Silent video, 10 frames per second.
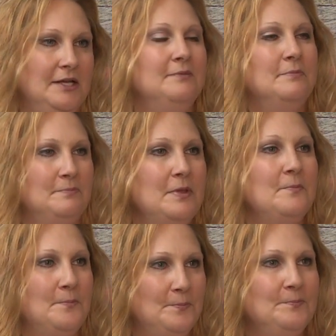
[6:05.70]
So there's really
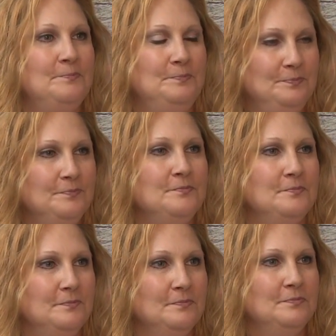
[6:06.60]
nothing for the
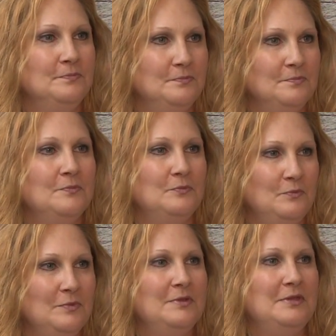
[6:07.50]
VA sellers.
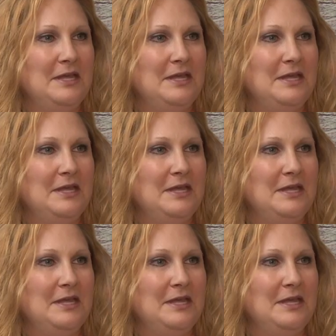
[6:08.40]
Awesome.